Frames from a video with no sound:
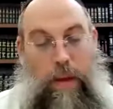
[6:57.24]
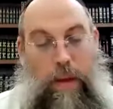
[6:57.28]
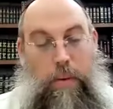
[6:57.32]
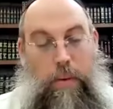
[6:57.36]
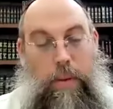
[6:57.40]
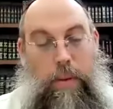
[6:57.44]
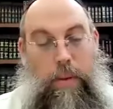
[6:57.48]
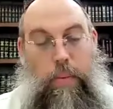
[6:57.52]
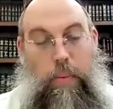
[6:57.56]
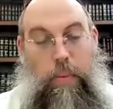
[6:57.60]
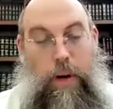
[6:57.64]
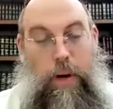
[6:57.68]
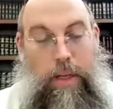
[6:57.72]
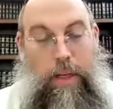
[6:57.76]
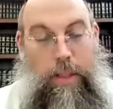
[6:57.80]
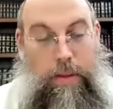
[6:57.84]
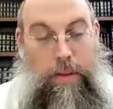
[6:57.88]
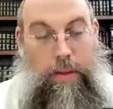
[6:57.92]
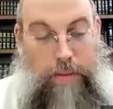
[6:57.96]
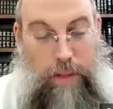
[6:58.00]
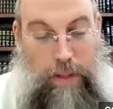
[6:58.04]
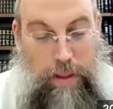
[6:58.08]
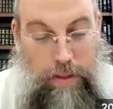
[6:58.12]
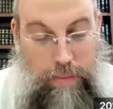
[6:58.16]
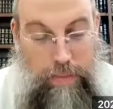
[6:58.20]
They walked in
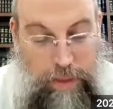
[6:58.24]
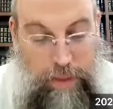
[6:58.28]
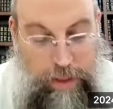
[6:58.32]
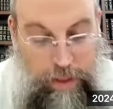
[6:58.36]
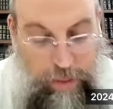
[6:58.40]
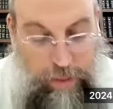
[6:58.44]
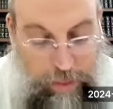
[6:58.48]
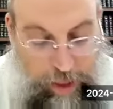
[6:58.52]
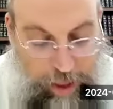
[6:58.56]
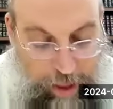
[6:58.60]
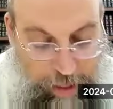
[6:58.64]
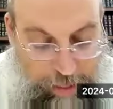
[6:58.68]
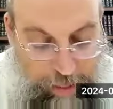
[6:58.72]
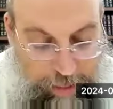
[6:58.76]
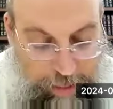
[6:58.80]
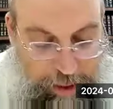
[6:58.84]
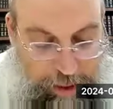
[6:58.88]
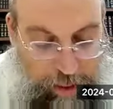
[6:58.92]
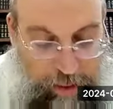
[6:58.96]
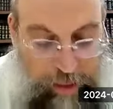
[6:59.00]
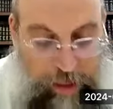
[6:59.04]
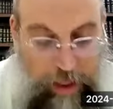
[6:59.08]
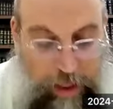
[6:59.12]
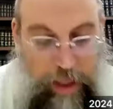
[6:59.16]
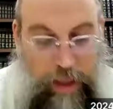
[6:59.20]
front of us. One of them is
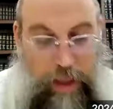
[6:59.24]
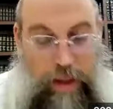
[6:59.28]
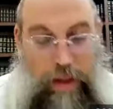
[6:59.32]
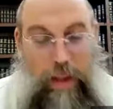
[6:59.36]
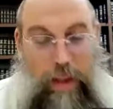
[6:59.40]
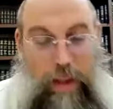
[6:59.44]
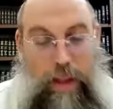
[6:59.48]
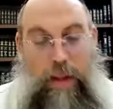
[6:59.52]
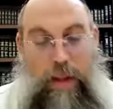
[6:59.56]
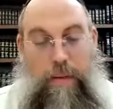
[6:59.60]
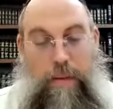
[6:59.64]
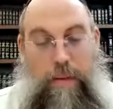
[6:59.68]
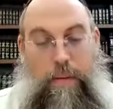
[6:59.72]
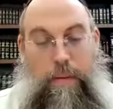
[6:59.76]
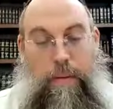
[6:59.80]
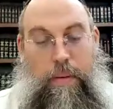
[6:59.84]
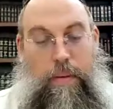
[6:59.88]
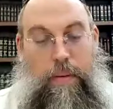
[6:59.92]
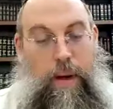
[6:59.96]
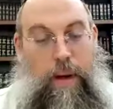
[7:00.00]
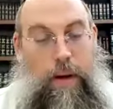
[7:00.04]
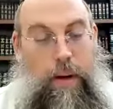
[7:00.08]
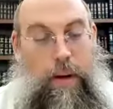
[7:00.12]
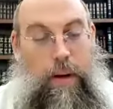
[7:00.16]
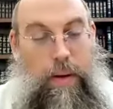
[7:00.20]
holding it.
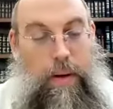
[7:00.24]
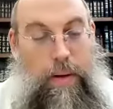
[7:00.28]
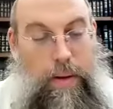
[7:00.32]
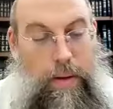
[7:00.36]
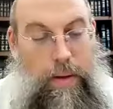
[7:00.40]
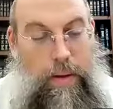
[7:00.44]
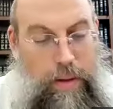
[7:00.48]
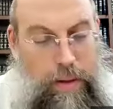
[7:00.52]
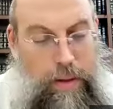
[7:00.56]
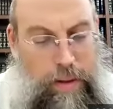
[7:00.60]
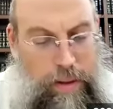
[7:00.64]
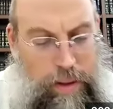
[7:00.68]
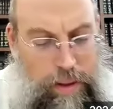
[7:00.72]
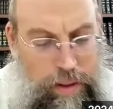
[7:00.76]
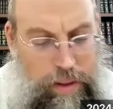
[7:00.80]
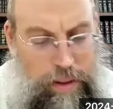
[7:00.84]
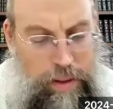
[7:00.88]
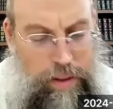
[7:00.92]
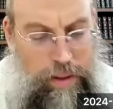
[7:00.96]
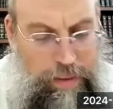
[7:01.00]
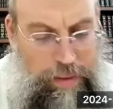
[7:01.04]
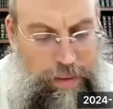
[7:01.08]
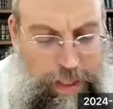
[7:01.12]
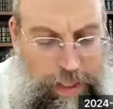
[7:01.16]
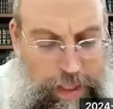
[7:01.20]
Uh, uh, Kitab
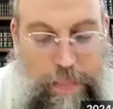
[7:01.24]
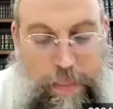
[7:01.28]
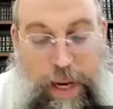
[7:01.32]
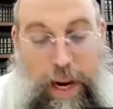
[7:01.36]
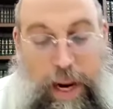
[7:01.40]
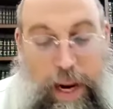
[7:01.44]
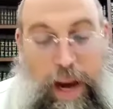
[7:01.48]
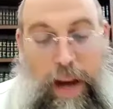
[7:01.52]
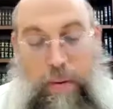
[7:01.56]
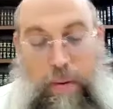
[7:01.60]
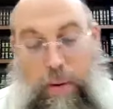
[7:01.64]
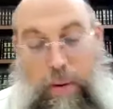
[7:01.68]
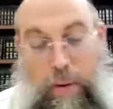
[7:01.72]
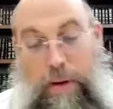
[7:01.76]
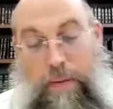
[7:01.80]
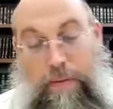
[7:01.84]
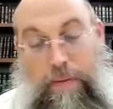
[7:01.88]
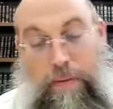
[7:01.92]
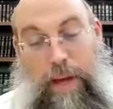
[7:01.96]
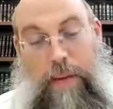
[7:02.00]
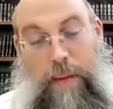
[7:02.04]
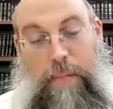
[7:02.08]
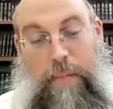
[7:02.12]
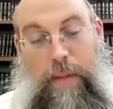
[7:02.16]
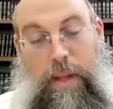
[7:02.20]
Zechad one of
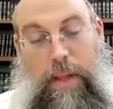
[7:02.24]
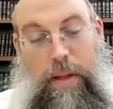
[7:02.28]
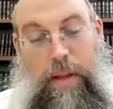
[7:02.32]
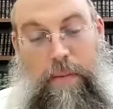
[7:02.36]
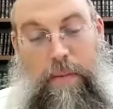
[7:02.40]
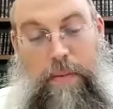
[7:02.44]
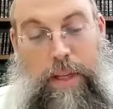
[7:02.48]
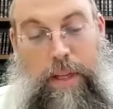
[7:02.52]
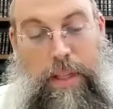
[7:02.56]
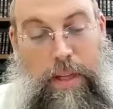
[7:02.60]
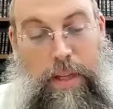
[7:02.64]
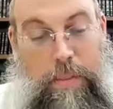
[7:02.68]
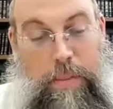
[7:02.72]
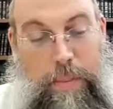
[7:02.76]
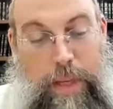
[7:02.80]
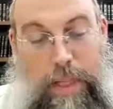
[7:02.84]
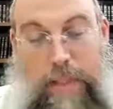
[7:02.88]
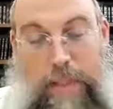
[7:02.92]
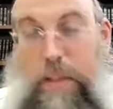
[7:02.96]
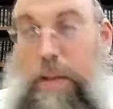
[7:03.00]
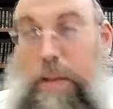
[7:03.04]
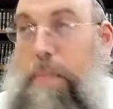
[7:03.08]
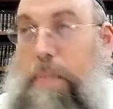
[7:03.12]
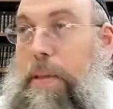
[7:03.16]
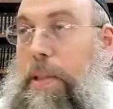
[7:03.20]
them.
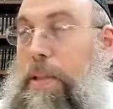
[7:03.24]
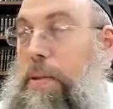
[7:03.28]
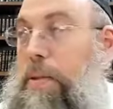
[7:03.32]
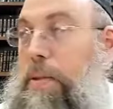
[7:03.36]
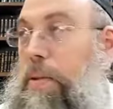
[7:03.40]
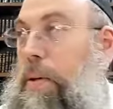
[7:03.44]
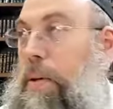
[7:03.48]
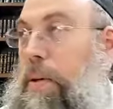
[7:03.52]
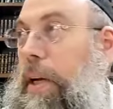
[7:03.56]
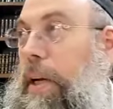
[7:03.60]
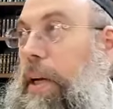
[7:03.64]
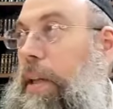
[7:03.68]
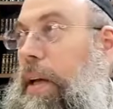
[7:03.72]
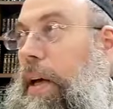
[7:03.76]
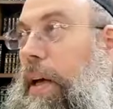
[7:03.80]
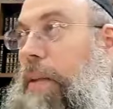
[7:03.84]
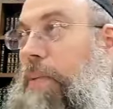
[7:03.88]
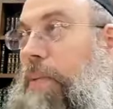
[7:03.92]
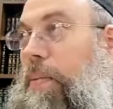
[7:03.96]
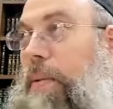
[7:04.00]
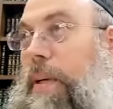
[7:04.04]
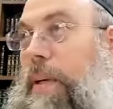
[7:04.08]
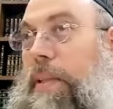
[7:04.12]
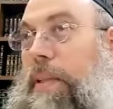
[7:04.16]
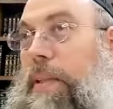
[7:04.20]
Another
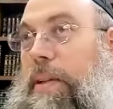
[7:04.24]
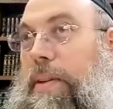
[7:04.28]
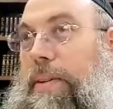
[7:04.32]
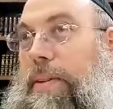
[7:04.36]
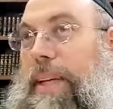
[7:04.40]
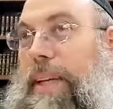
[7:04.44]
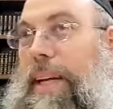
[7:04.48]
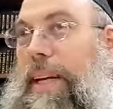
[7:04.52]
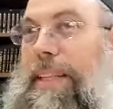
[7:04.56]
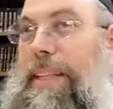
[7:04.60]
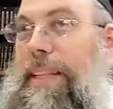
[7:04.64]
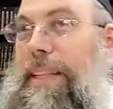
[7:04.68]
one is holding on